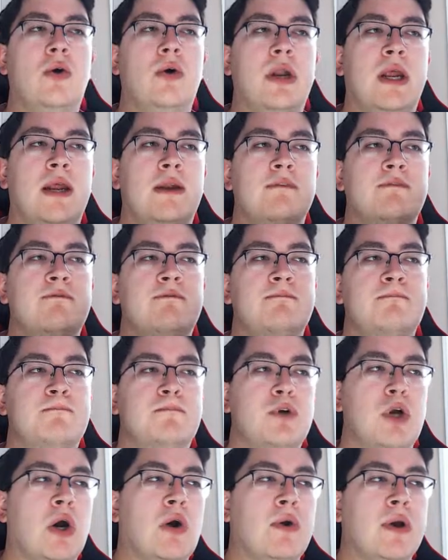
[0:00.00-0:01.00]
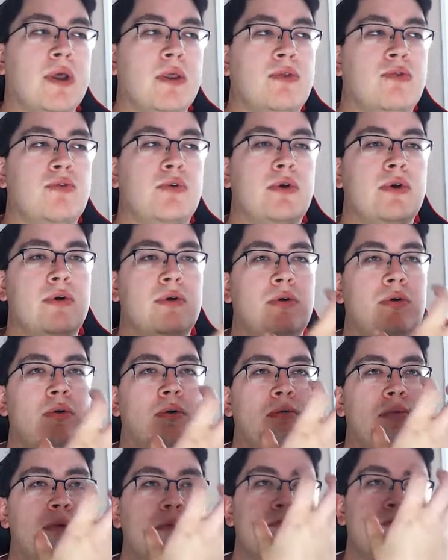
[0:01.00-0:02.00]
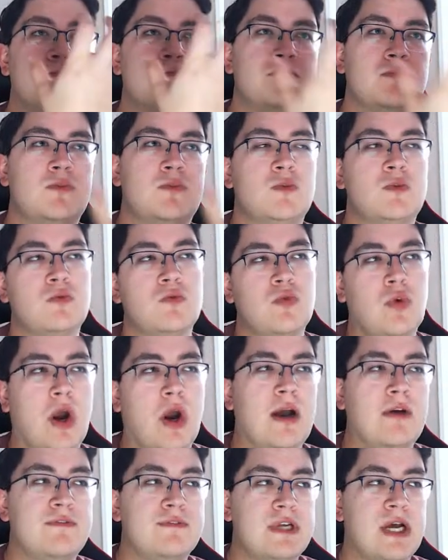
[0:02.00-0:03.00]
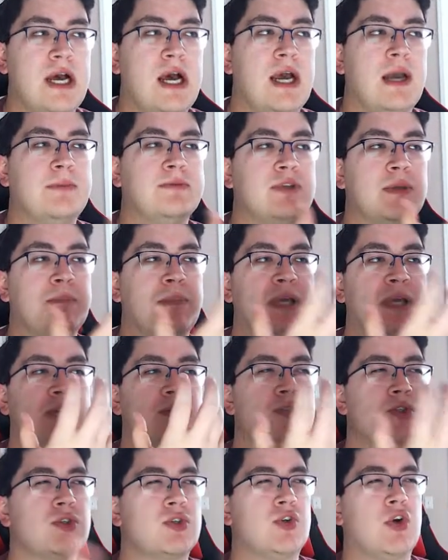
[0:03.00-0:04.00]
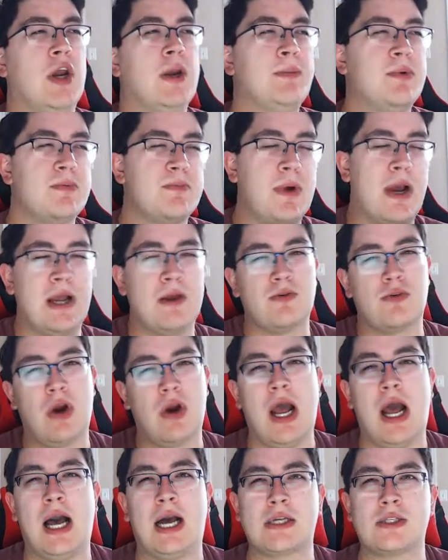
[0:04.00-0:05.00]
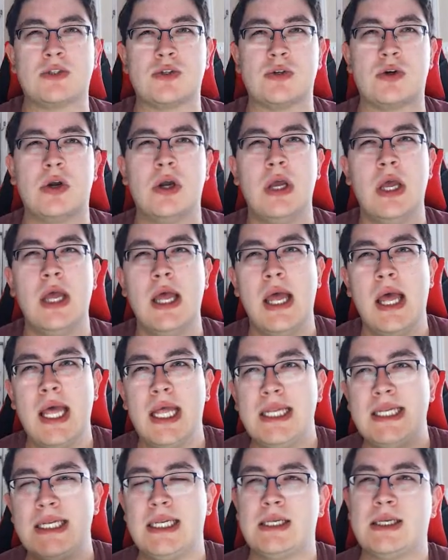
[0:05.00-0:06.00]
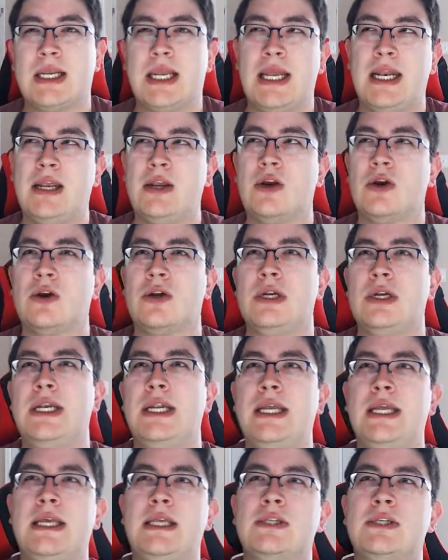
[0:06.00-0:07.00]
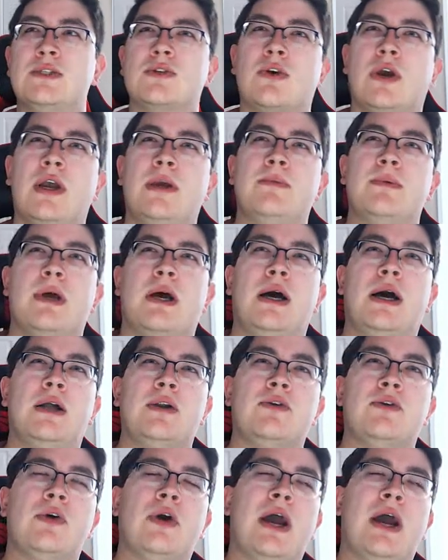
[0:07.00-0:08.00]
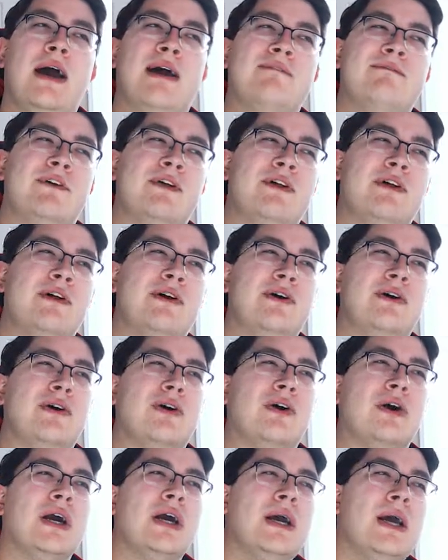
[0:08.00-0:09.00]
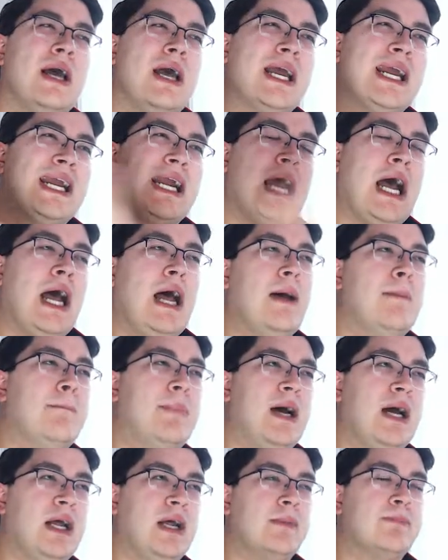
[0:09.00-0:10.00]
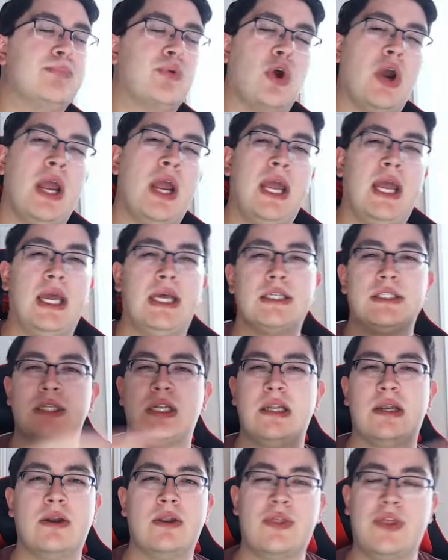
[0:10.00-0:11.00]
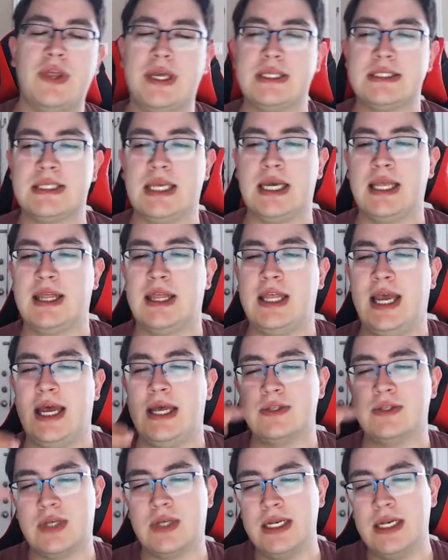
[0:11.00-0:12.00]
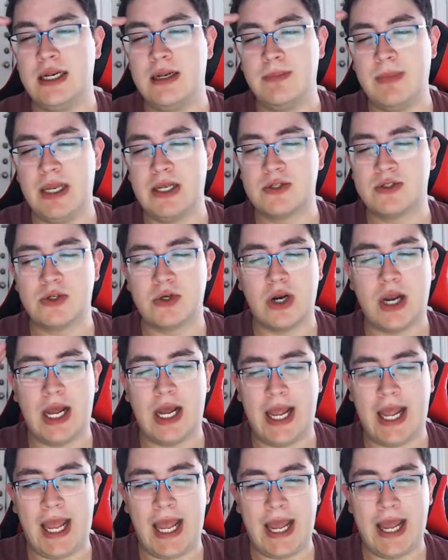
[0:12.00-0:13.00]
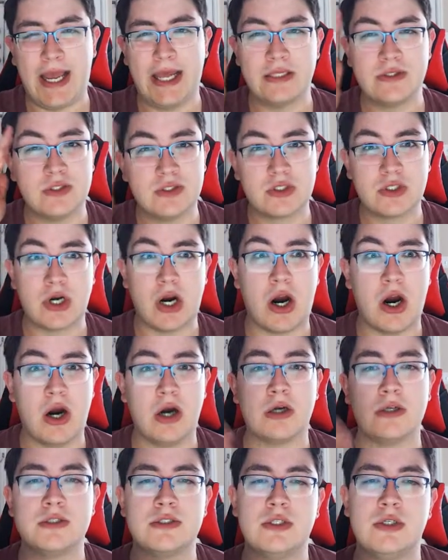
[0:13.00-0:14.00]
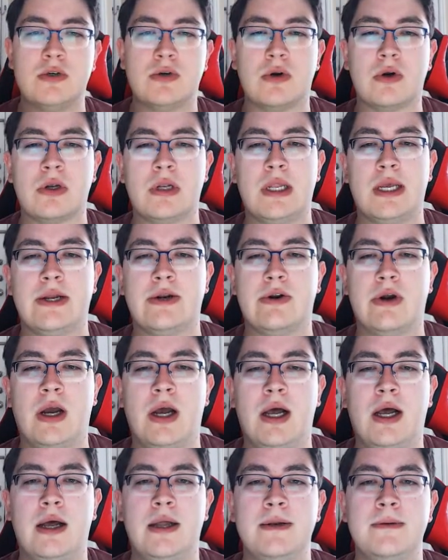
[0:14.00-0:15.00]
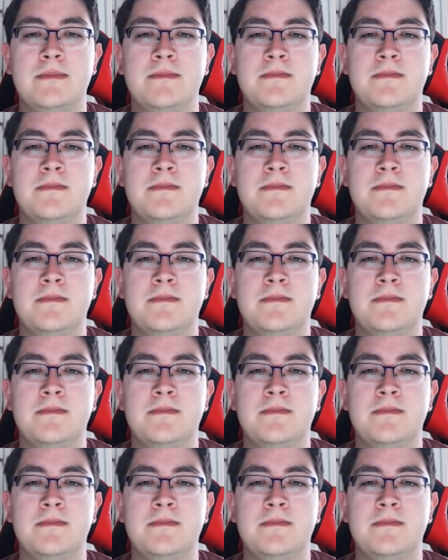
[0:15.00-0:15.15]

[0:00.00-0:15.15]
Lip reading: and going through rough times and being scraped by rocks, or getting her knee scraped on gravel, or cut by a branch, little things like that. So I need to make sure I add scars to her later on.